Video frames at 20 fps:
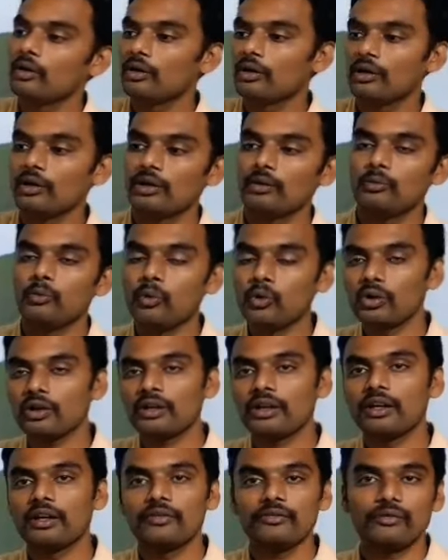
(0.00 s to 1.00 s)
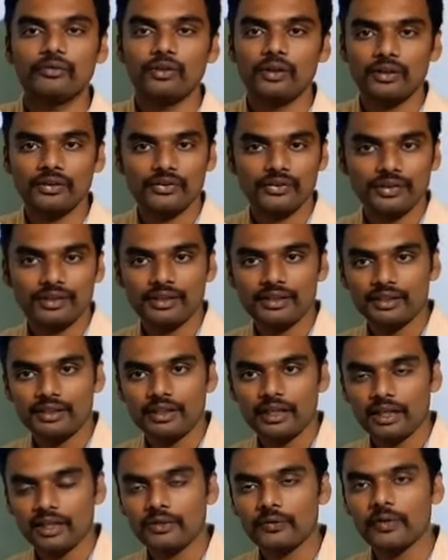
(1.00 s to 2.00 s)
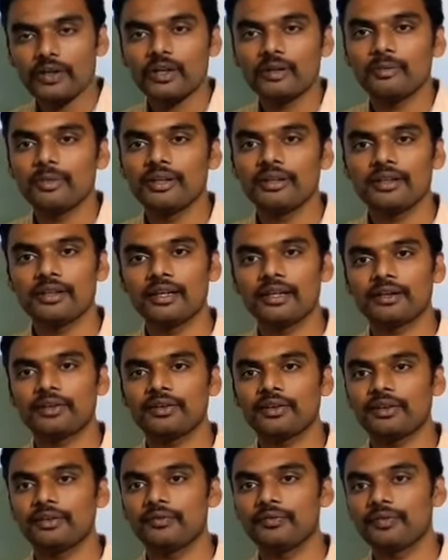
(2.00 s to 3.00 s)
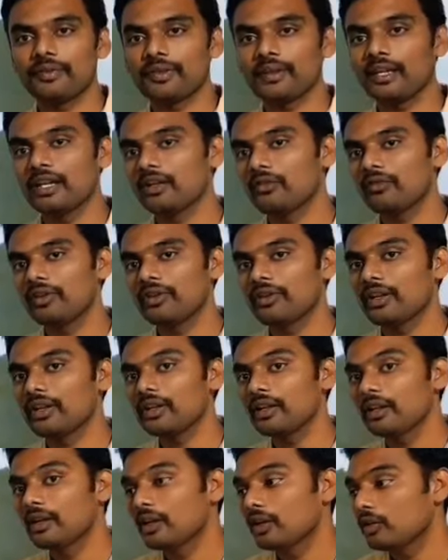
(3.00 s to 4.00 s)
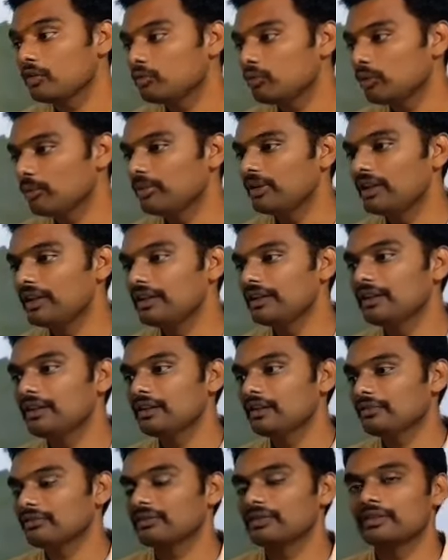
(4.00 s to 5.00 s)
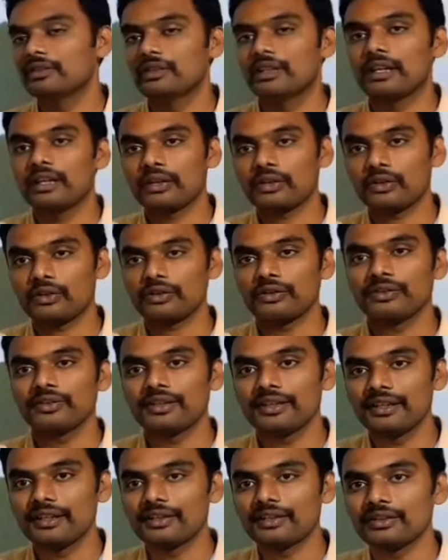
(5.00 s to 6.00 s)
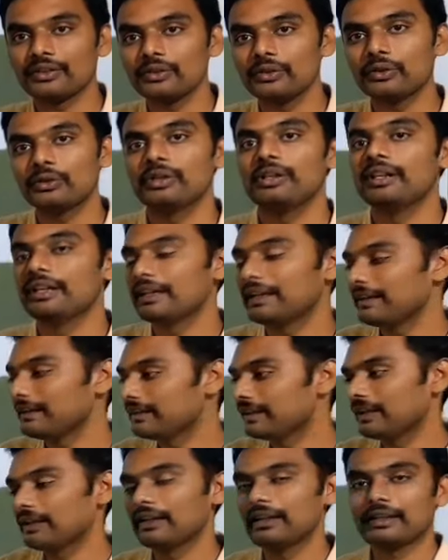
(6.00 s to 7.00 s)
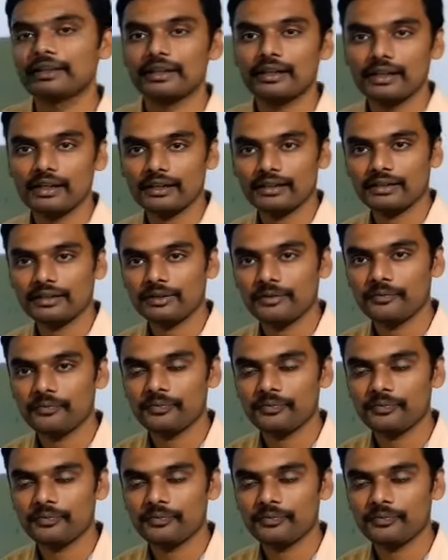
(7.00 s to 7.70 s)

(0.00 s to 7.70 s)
more drift velocity acquired by the electron, then we say mobility of the electrons is good inside that conductor.